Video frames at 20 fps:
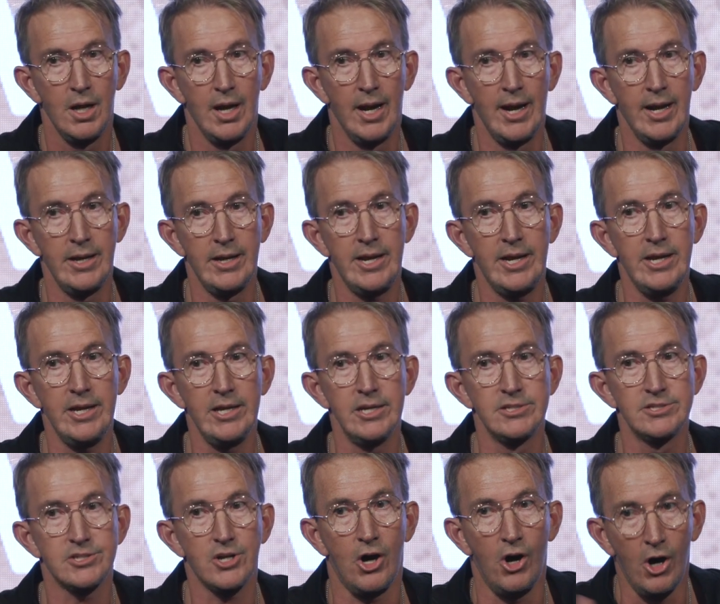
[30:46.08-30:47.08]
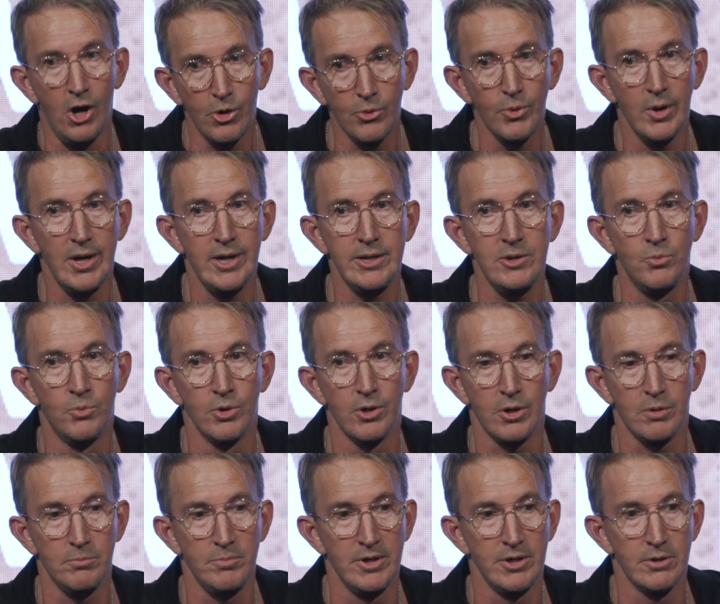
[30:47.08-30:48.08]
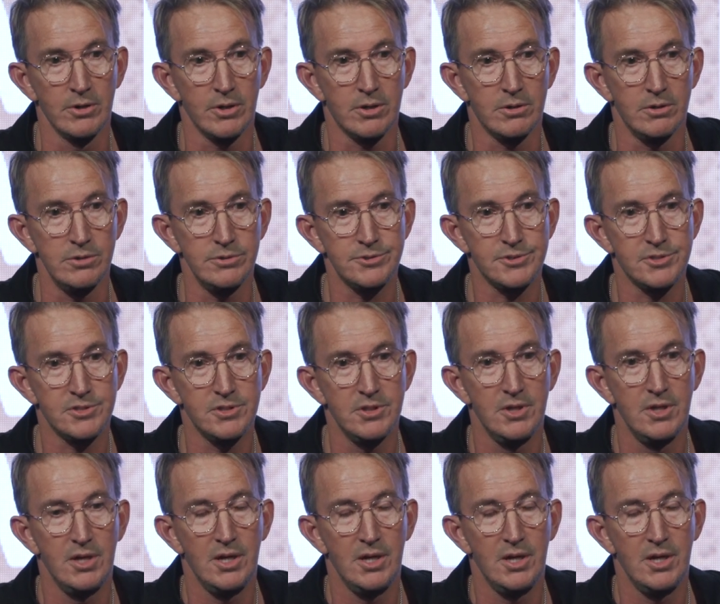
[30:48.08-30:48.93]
And he has already worked miracles.